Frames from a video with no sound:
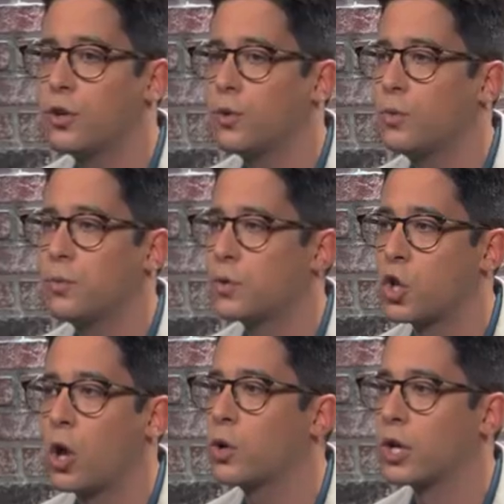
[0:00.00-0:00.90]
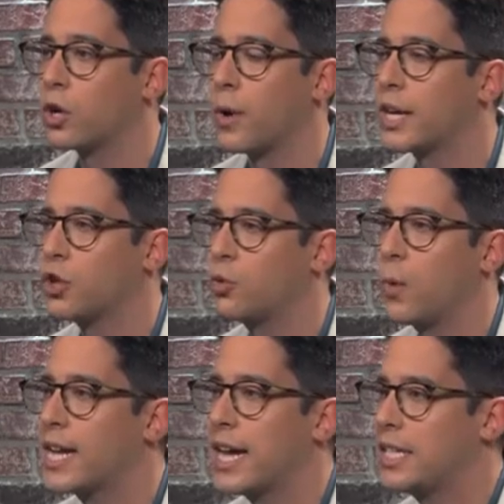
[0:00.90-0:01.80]
new slogan going into
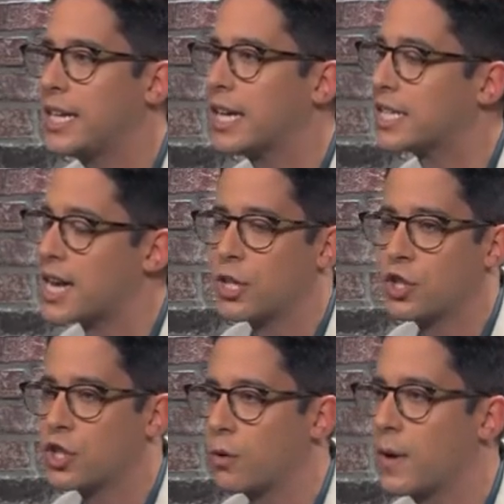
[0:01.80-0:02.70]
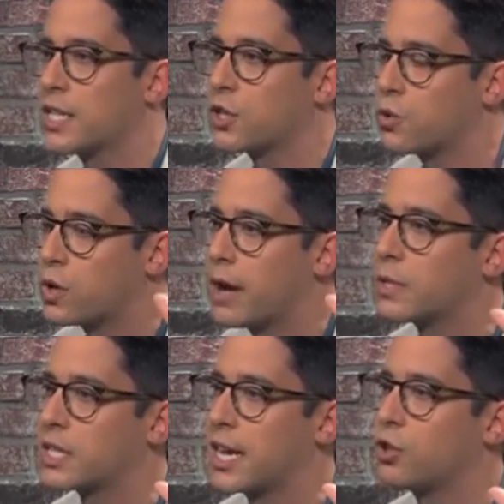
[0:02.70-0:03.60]
2018. It's not just the crazies who climbed
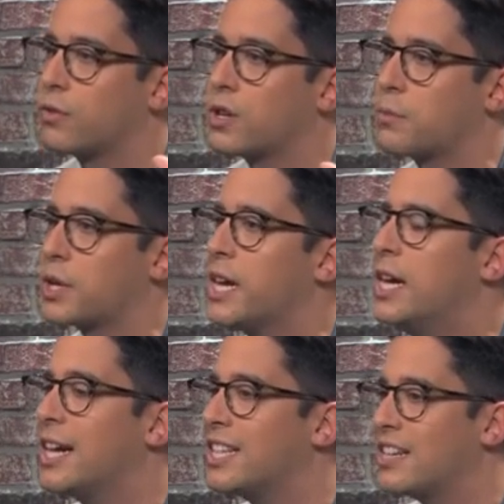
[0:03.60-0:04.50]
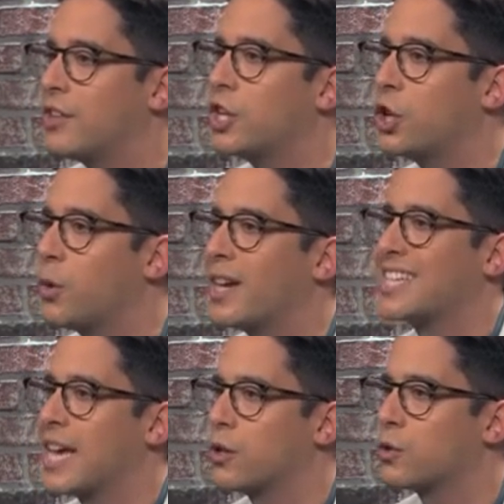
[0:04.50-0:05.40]
the Statue of Liberty, it's even U.S.
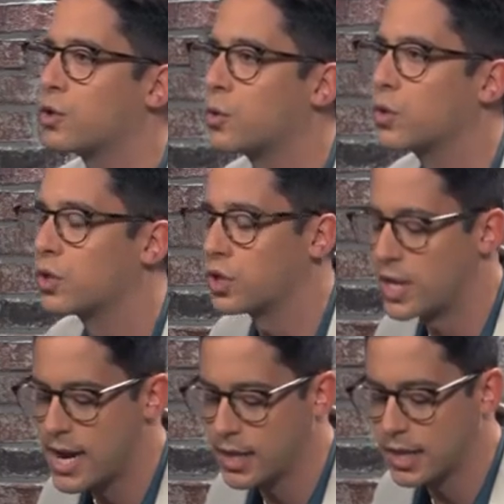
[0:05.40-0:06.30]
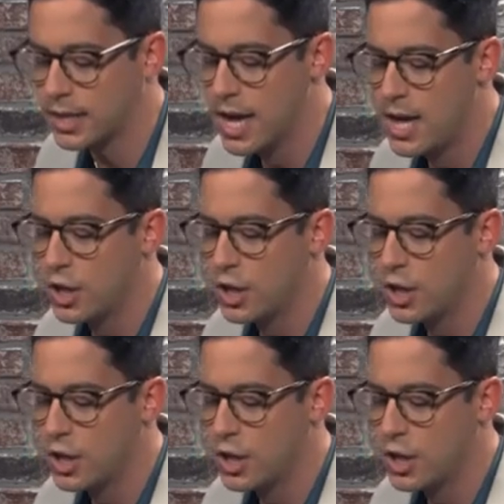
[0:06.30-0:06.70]
senators who are stating this.